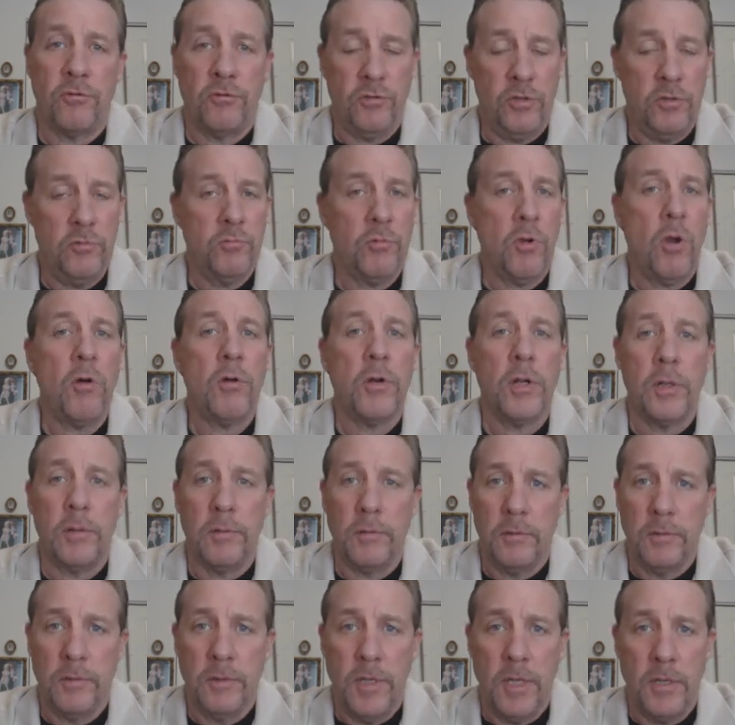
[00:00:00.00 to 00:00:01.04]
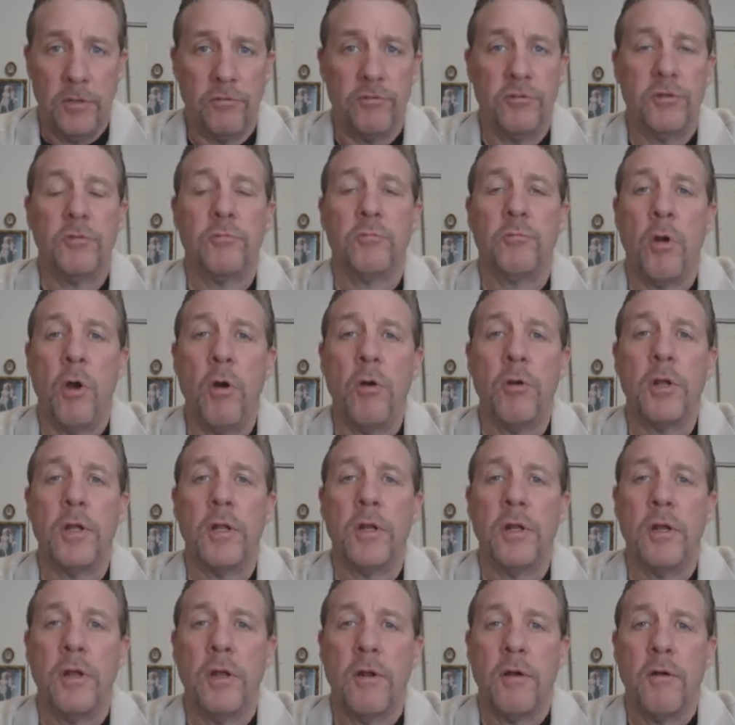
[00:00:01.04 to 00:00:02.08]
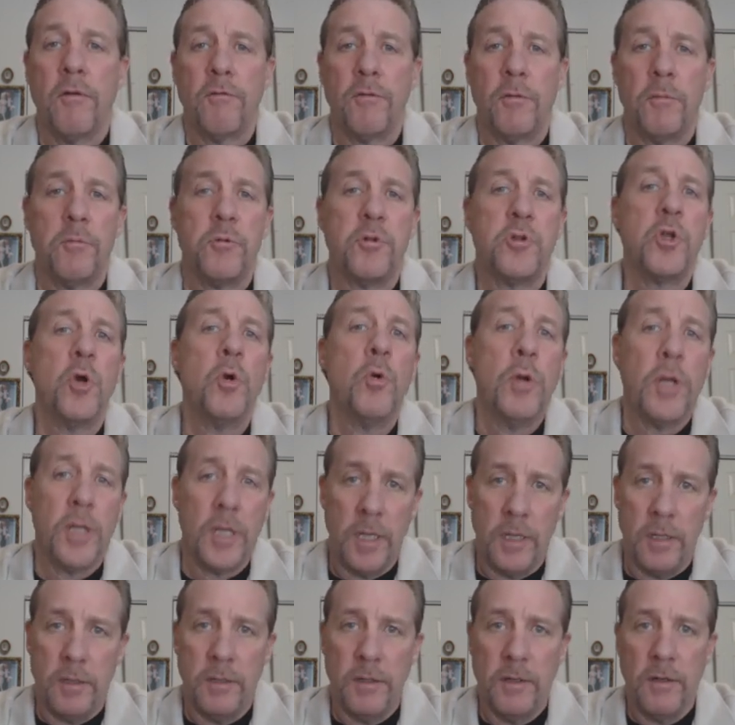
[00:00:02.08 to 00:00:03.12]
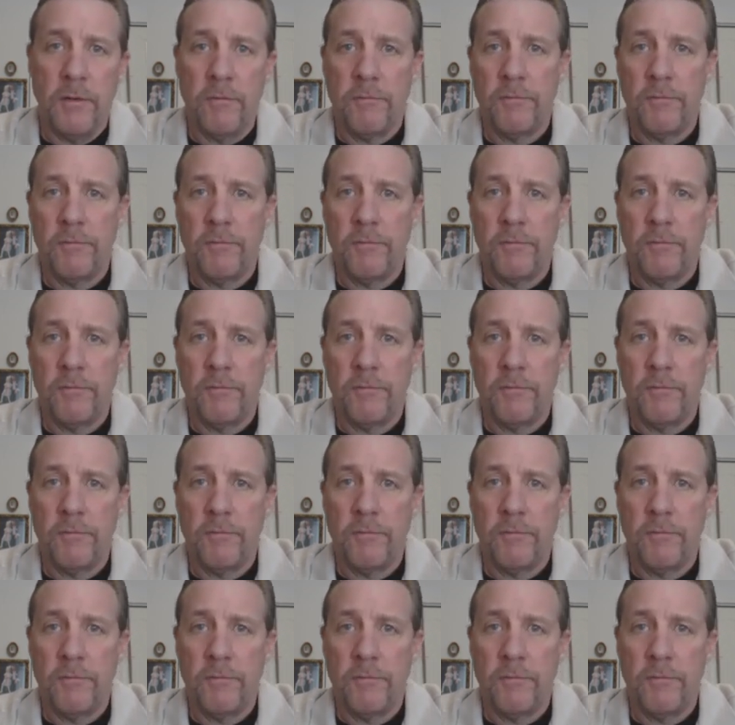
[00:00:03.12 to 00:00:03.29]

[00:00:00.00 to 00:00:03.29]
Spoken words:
She wrote it, and she wrote it from doing it,